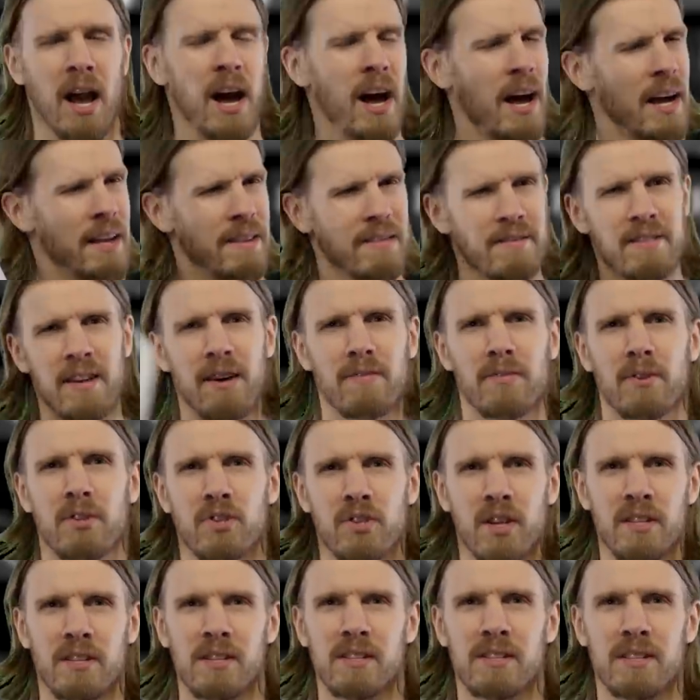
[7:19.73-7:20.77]
Uh, definitely
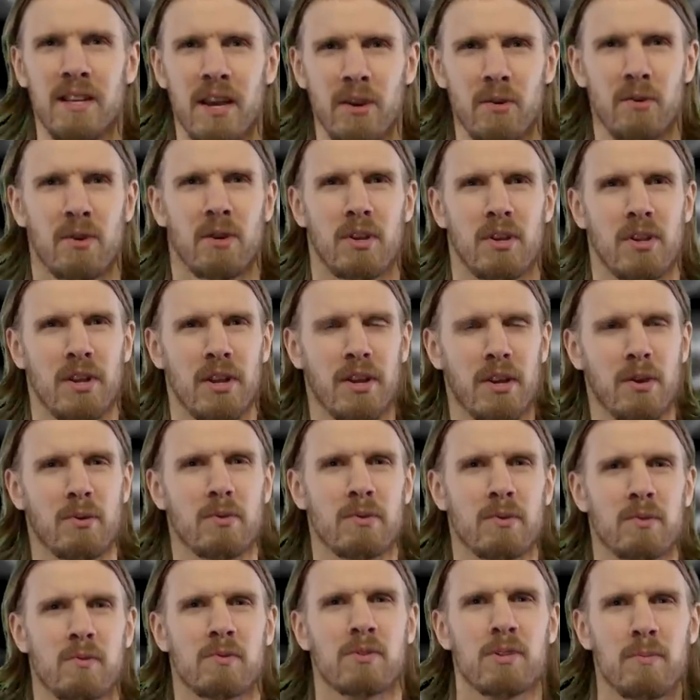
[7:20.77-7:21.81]
check this out, you know.
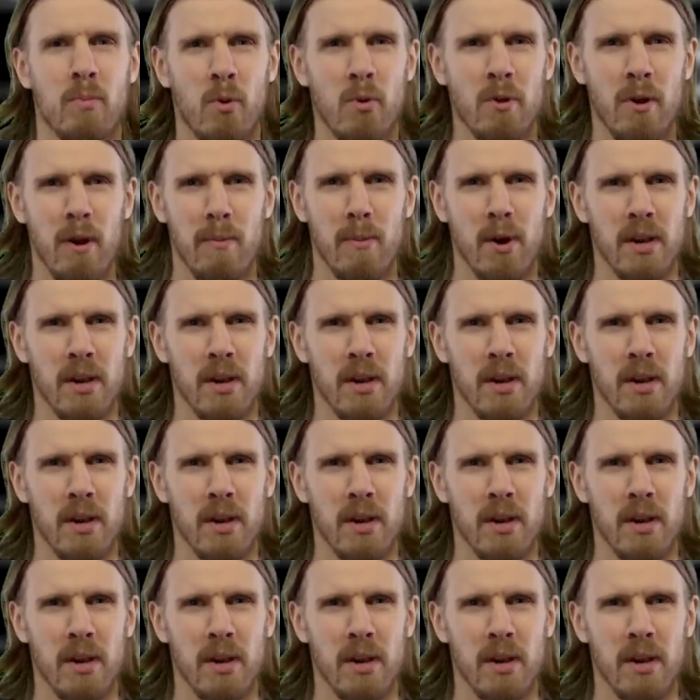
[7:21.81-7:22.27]
Support our